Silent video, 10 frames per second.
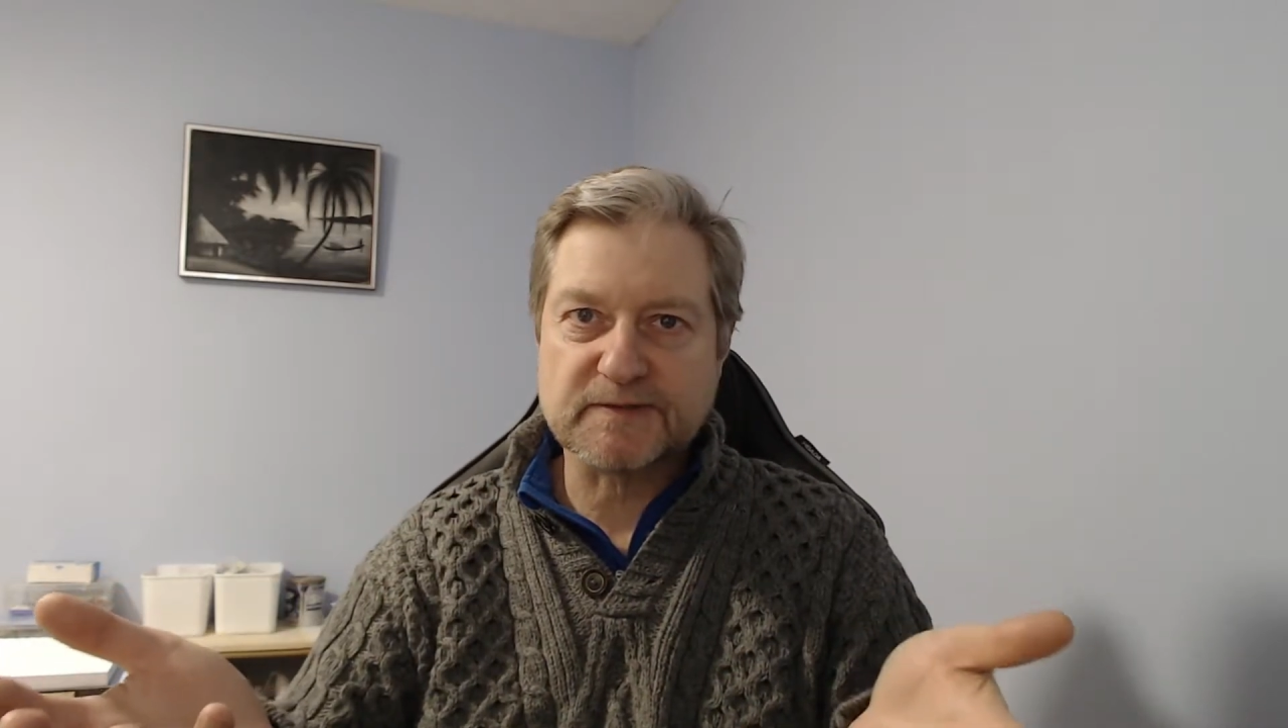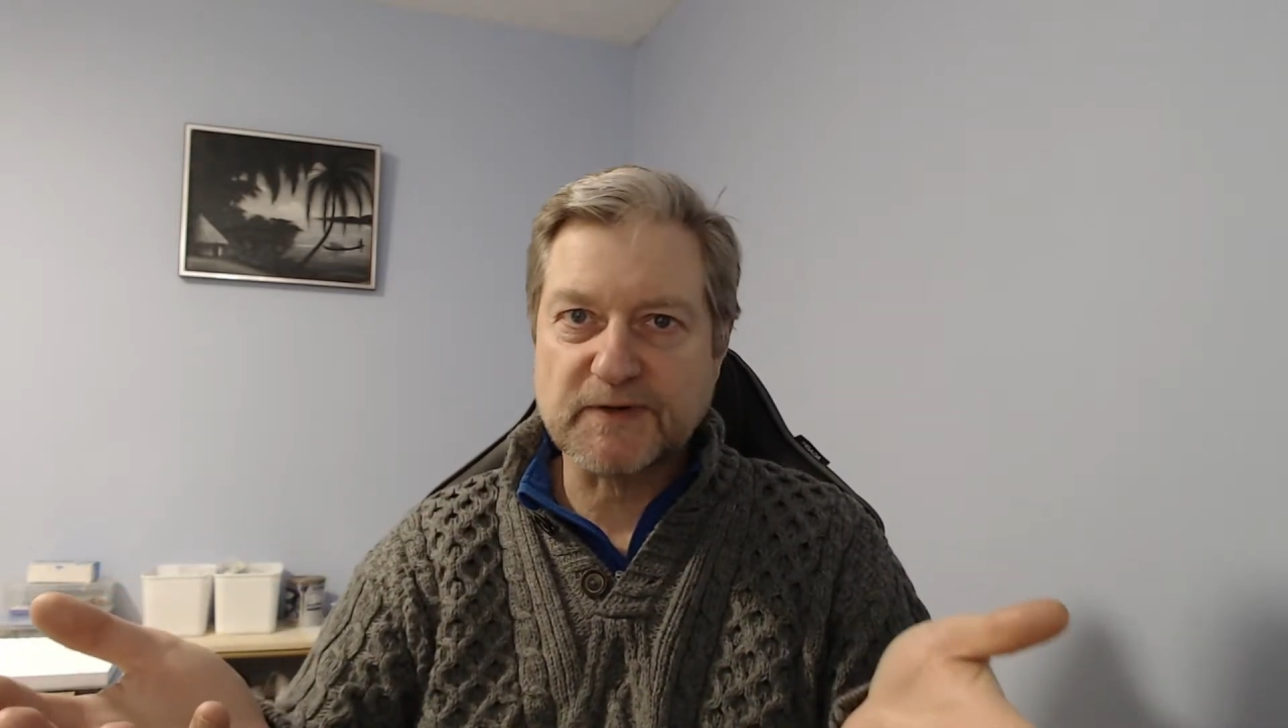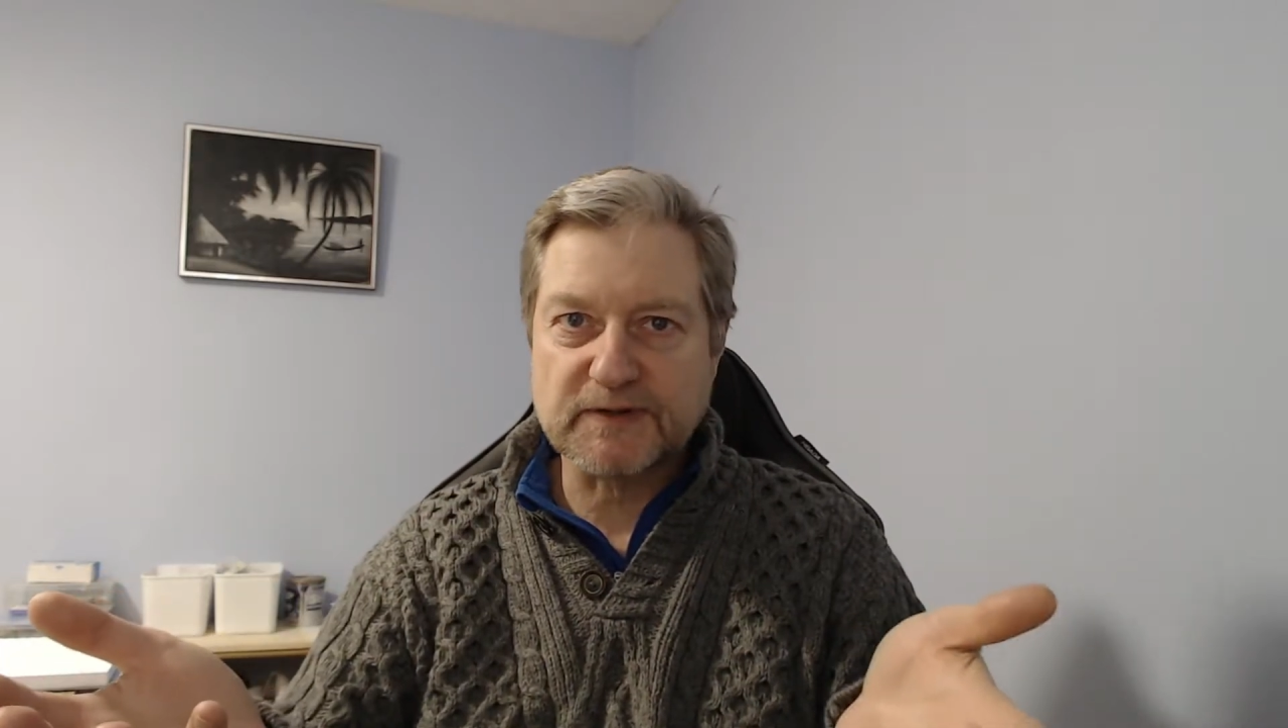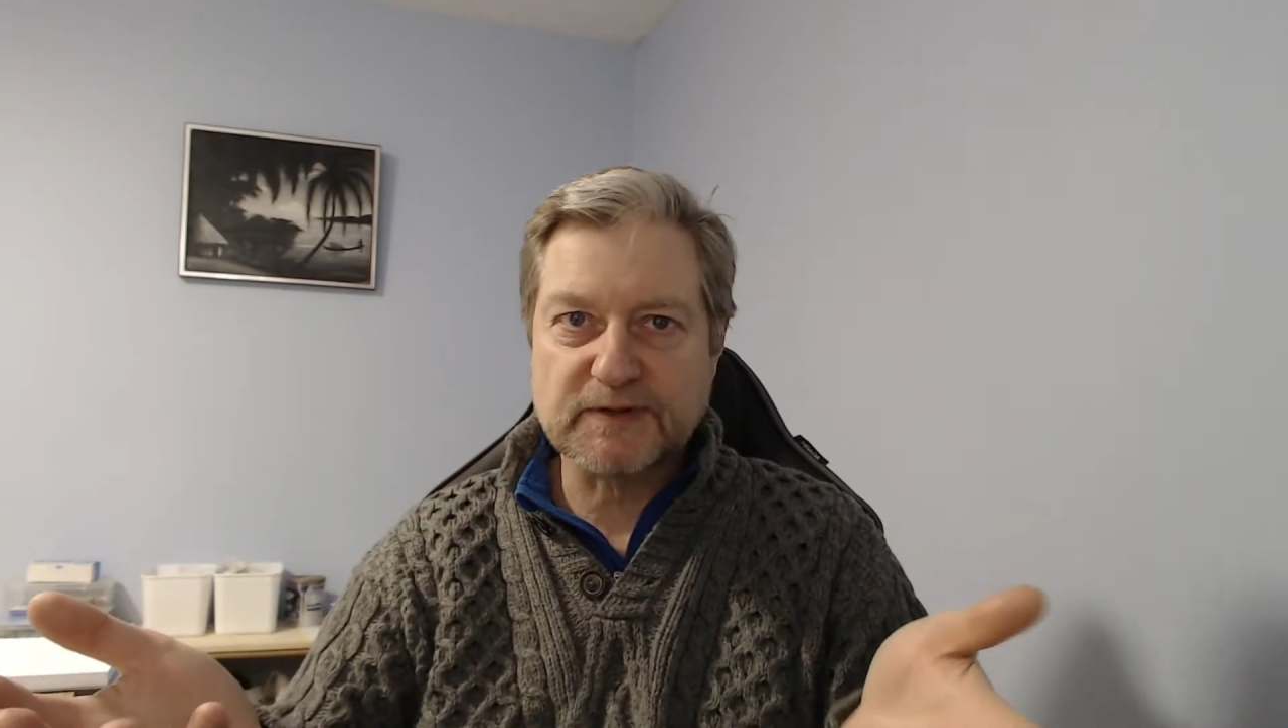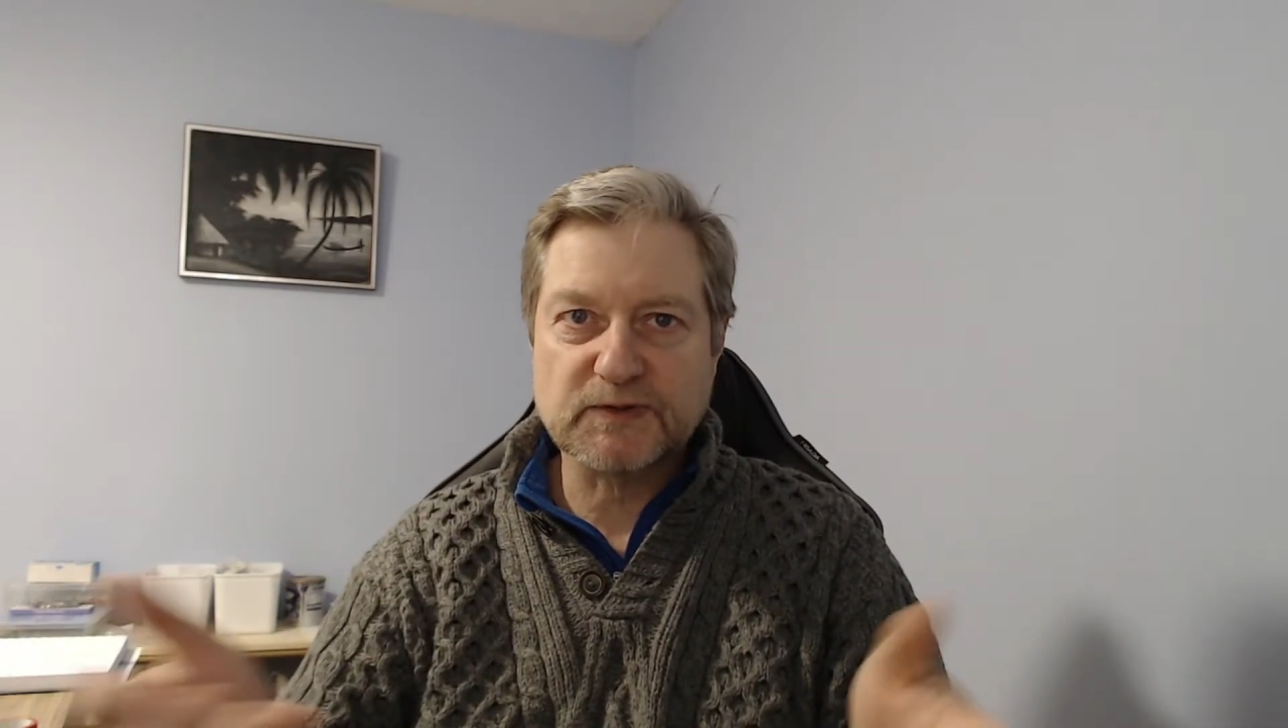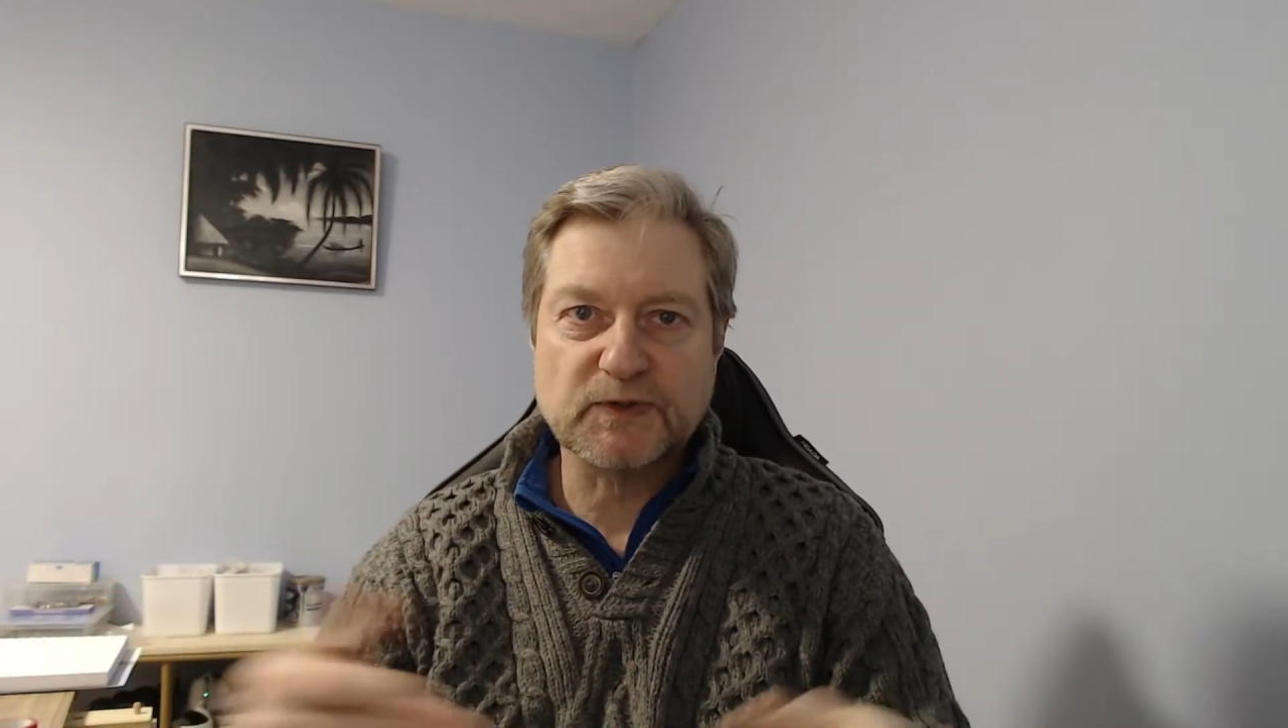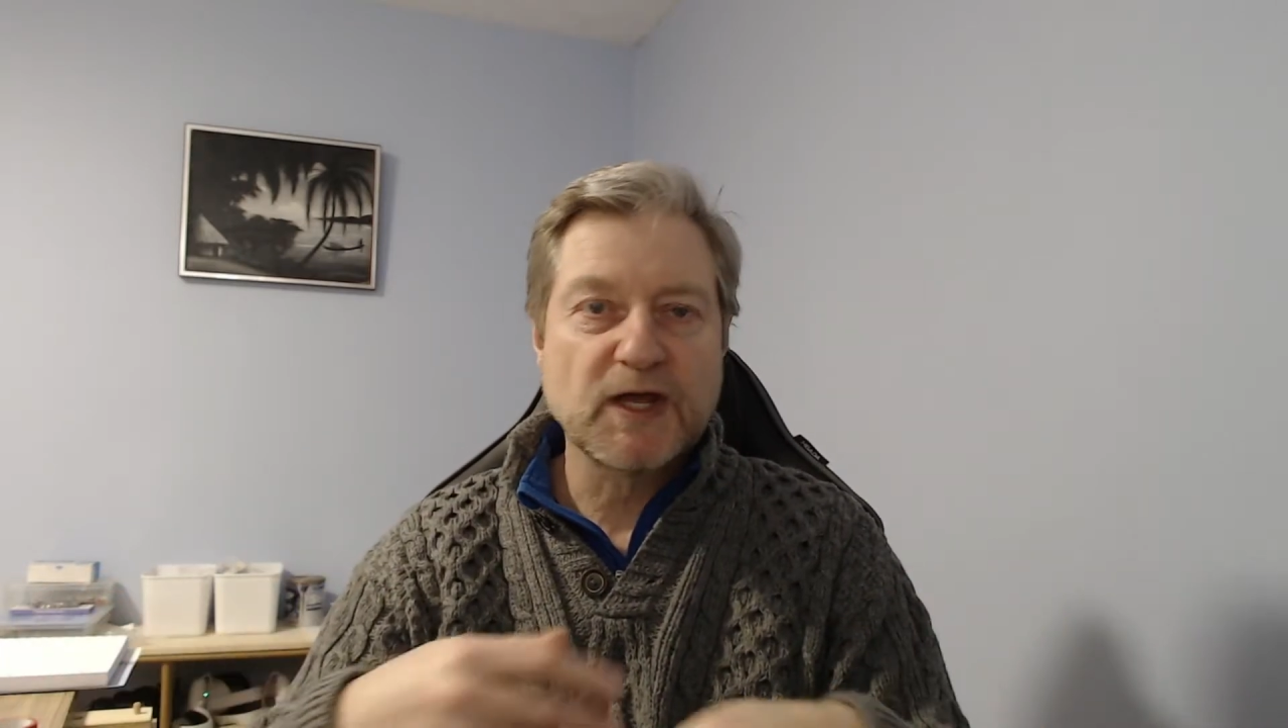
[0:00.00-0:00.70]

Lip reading: molecule,